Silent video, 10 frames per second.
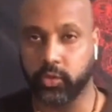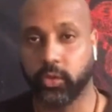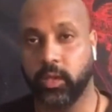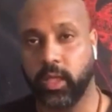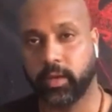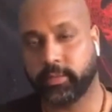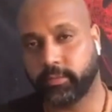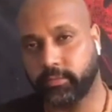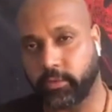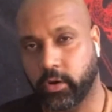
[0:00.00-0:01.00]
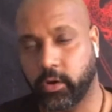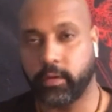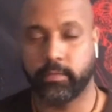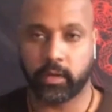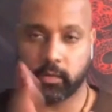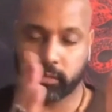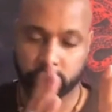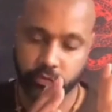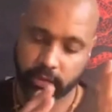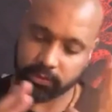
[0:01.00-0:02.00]
good luck for her. I will
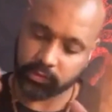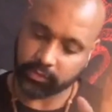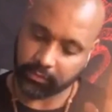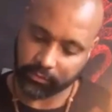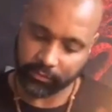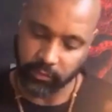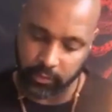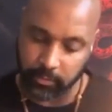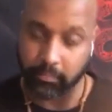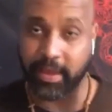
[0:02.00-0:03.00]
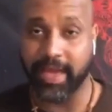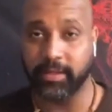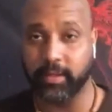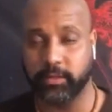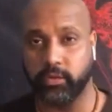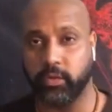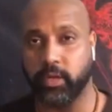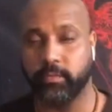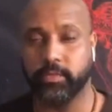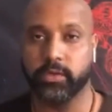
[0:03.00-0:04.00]
transfer bad luck to
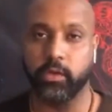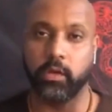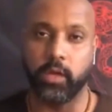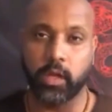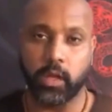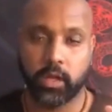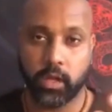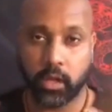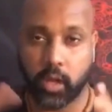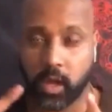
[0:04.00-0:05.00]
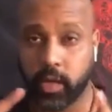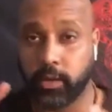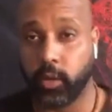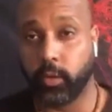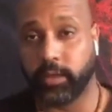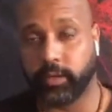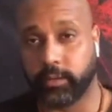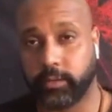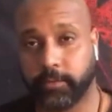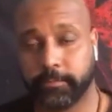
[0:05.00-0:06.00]
him. So
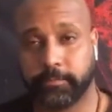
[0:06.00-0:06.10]
unknowingly,